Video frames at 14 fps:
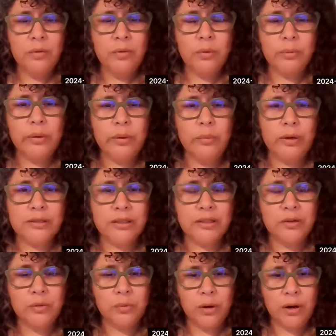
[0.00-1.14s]
what we want to
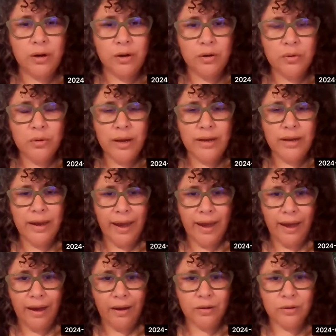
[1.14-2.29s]
grow, and
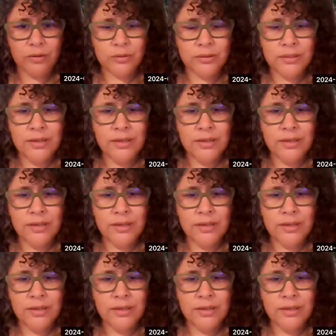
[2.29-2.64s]
how.